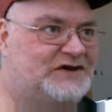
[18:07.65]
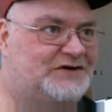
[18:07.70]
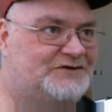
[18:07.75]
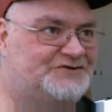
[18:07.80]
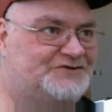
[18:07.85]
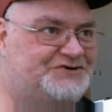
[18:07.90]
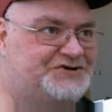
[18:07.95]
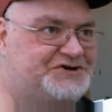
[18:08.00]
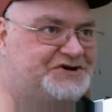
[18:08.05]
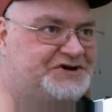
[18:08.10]

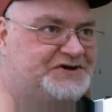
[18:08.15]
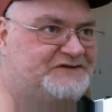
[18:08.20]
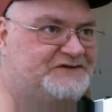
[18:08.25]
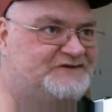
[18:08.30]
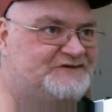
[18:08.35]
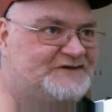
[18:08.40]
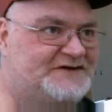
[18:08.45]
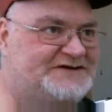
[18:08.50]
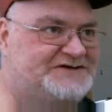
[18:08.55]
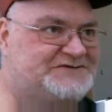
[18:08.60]
OG
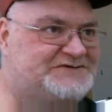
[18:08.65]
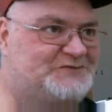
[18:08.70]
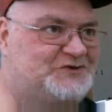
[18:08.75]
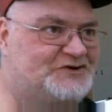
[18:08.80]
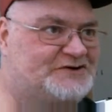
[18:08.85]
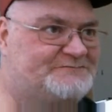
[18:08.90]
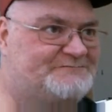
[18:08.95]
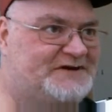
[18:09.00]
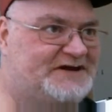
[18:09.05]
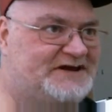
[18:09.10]

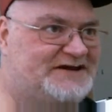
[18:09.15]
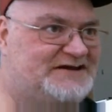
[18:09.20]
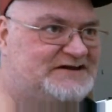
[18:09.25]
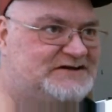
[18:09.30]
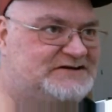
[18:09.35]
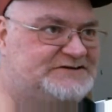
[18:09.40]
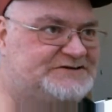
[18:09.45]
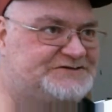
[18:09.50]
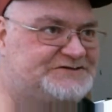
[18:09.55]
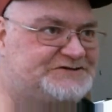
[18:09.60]
Facebook
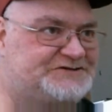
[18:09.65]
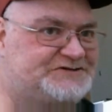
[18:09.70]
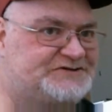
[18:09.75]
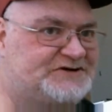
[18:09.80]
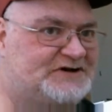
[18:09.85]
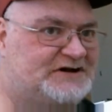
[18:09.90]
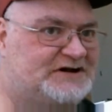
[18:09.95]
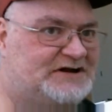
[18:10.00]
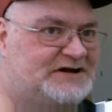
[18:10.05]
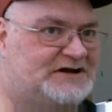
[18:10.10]
page
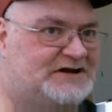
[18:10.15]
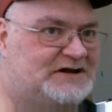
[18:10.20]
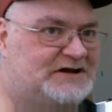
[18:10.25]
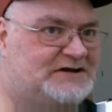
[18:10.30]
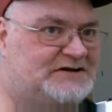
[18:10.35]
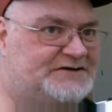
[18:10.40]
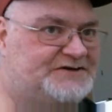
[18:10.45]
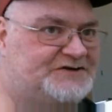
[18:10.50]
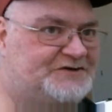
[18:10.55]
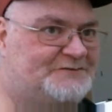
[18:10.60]

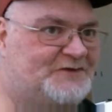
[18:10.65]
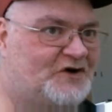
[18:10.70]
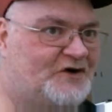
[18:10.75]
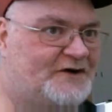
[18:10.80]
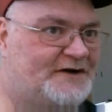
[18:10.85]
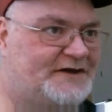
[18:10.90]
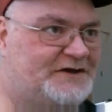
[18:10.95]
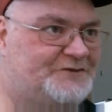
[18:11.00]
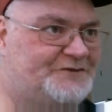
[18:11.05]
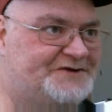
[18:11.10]
tomorrow
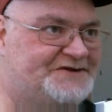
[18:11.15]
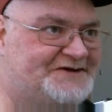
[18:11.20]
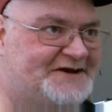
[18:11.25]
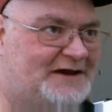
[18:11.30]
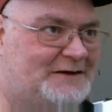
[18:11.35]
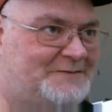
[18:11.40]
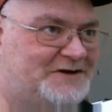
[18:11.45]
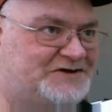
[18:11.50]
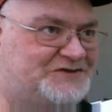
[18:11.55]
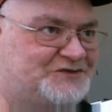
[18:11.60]
night with
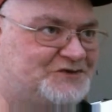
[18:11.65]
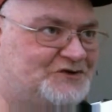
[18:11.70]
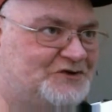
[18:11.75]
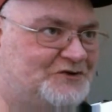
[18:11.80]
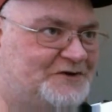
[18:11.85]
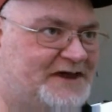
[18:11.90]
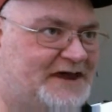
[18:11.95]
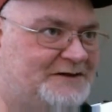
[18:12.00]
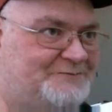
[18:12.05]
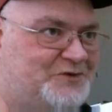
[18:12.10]
Thomas for
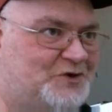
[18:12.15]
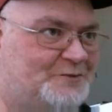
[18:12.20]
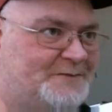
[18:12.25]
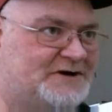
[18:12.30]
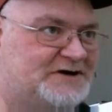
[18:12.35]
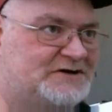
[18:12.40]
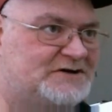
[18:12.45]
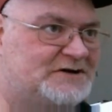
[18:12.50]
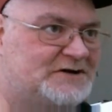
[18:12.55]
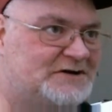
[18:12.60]
OK
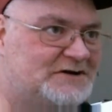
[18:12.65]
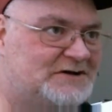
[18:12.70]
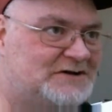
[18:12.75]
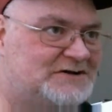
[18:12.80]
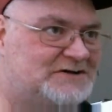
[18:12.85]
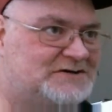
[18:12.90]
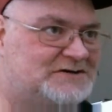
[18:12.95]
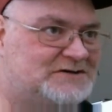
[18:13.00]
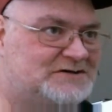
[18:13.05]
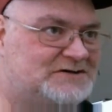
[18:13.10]
Boomer,
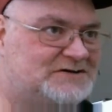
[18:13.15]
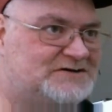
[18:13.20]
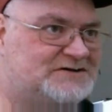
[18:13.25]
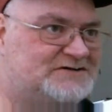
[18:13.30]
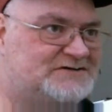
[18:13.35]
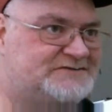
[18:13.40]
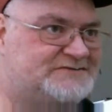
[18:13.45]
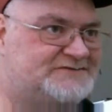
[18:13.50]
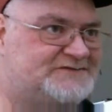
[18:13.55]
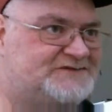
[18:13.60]

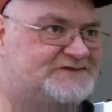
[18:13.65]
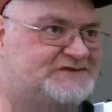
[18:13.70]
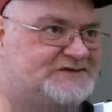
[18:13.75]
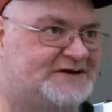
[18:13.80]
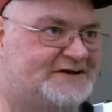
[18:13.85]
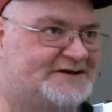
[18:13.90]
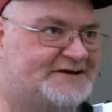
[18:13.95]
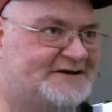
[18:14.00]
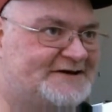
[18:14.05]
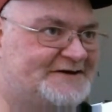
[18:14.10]

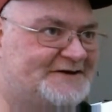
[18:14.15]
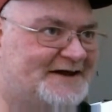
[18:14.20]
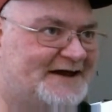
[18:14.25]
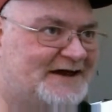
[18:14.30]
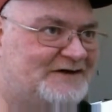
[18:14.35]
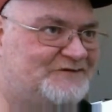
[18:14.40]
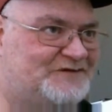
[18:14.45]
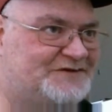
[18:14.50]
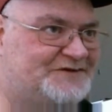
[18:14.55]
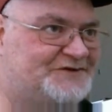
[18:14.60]
taking a
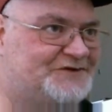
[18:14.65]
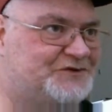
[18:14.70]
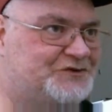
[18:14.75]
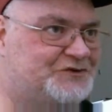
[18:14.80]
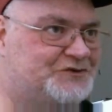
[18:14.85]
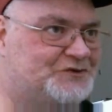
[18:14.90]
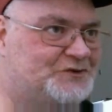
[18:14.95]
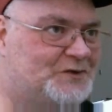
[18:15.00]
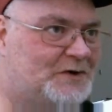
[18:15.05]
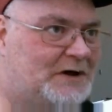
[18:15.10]
dive
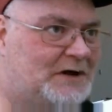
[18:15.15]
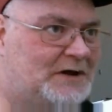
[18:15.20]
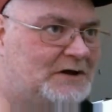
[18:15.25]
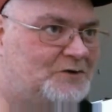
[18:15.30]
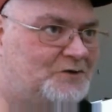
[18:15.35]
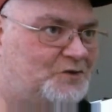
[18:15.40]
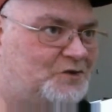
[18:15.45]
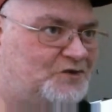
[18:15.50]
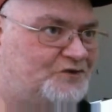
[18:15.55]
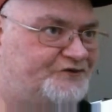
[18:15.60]
into
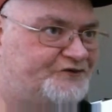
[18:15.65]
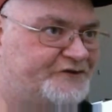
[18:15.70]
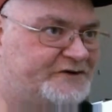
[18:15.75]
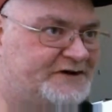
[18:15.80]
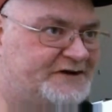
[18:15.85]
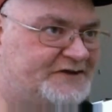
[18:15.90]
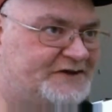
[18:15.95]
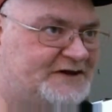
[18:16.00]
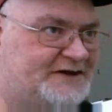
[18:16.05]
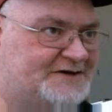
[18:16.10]
Wolverine
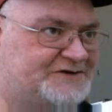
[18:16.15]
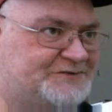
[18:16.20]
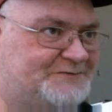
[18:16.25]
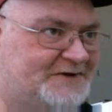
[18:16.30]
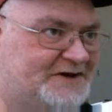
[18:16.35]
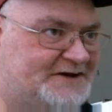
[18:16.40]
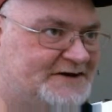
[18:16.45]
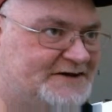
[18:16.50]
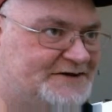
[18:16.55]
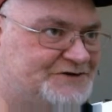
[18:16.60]
and the
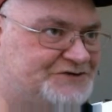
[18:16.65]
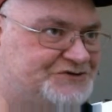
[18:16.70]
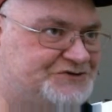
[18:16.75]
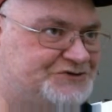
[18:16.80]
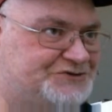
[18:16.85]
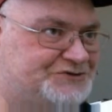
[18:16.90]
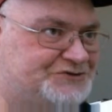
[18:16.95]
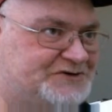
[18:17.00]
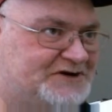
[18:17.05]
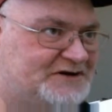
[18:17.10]
X-Men
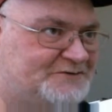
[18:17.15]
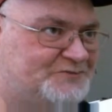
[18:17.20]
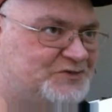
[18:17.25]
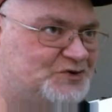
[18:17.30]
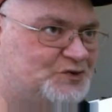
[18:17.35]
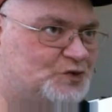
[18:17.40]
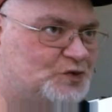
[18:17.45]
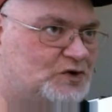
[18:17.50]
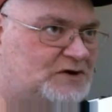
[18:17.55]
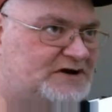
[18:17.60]
issue
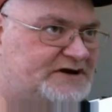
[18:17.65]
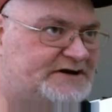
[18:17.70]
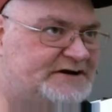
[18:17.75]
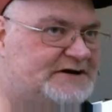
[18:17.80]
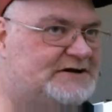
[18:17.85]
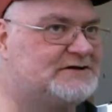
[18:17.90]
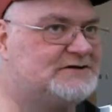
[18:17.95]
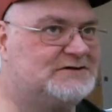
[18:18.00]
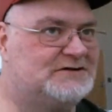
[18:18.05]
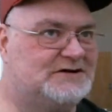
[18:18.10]

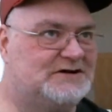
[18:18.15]
#1.